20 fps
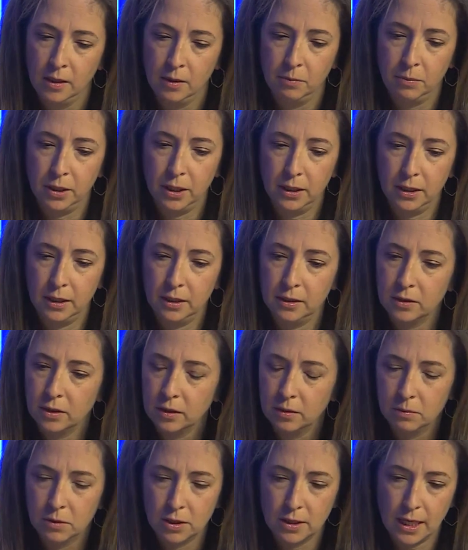But in
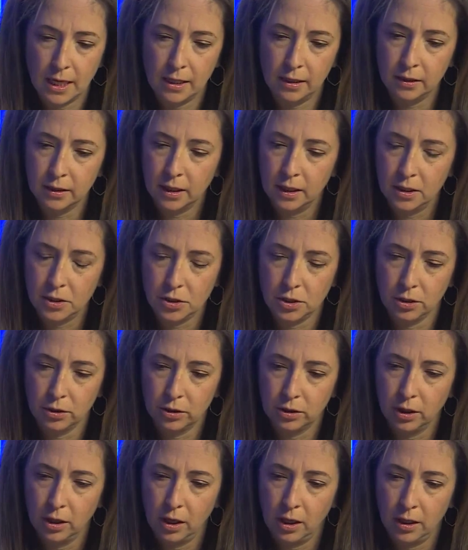terms of the allocation
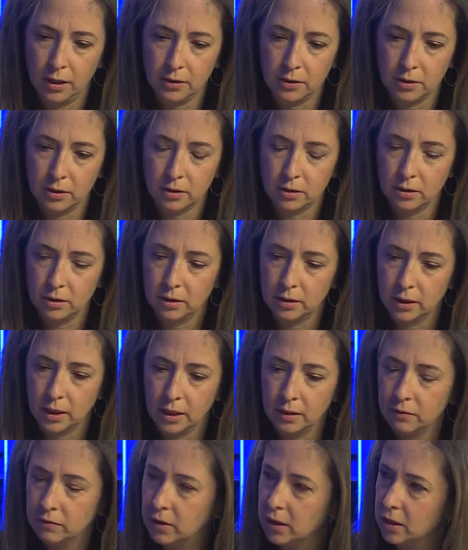across
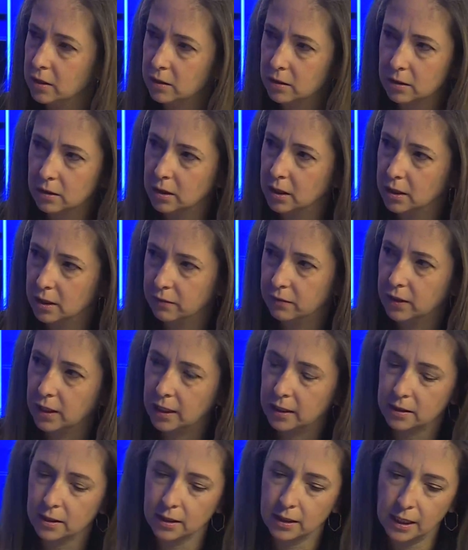kind of the different
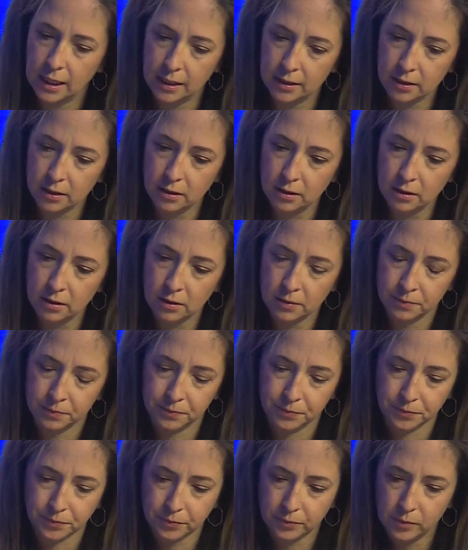asset classes,
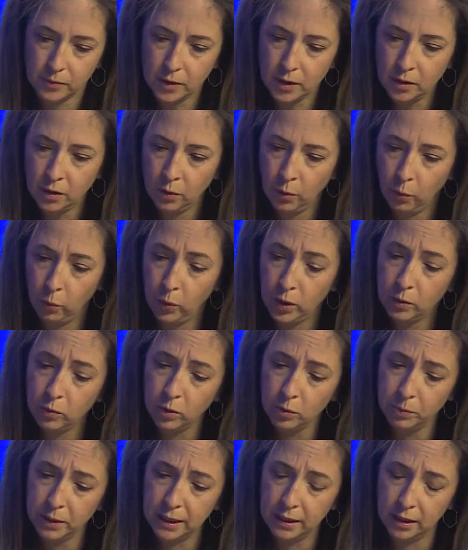we will
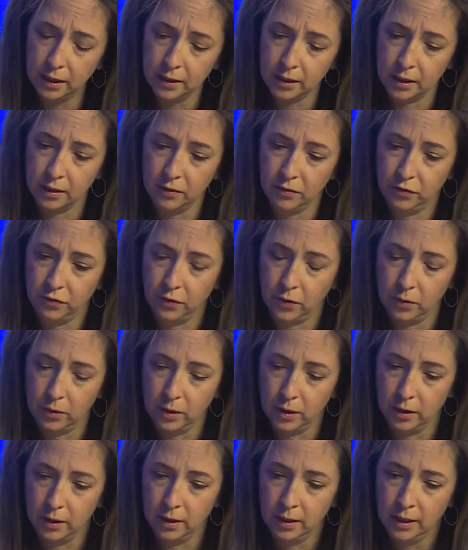be looking
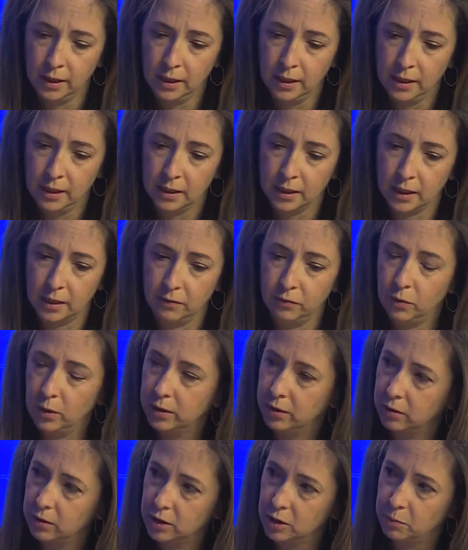for kind of what
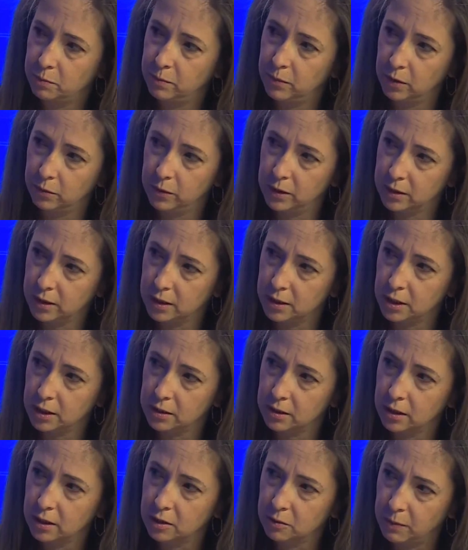the
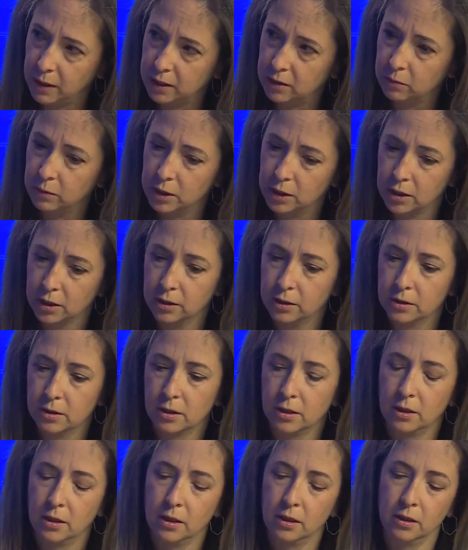risk-adjusted expected returns
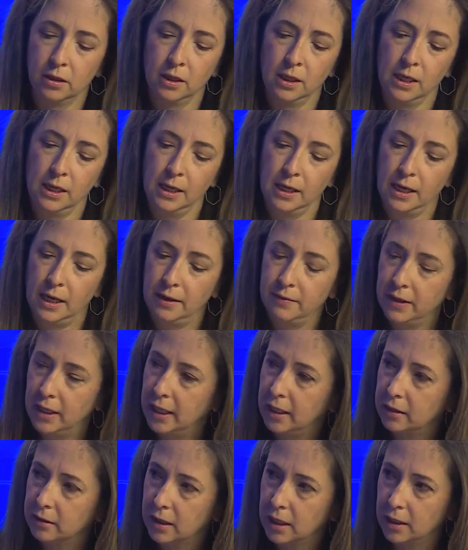are, and then
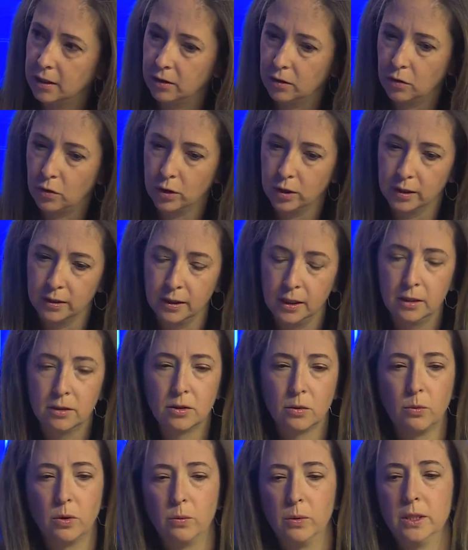allocating accordingly.
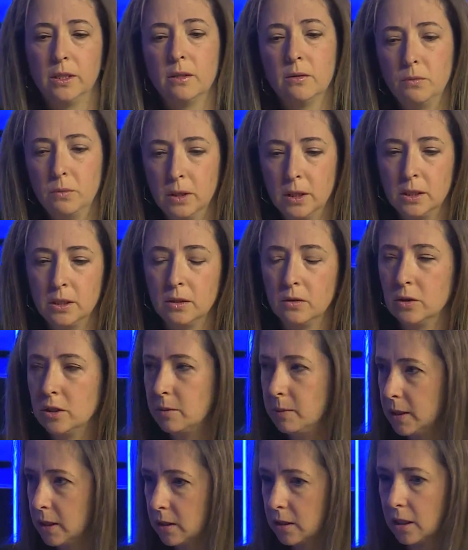So what we don't want to do is
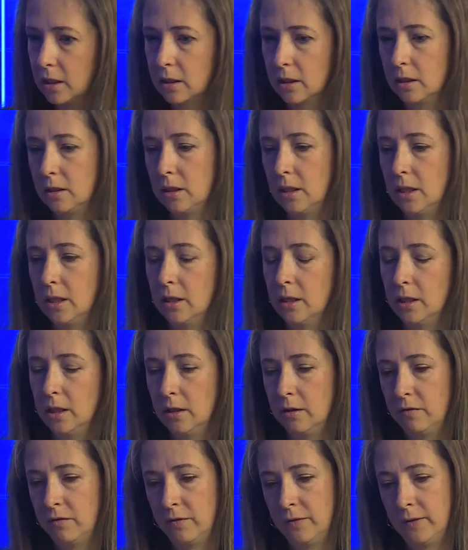be stuck in an area.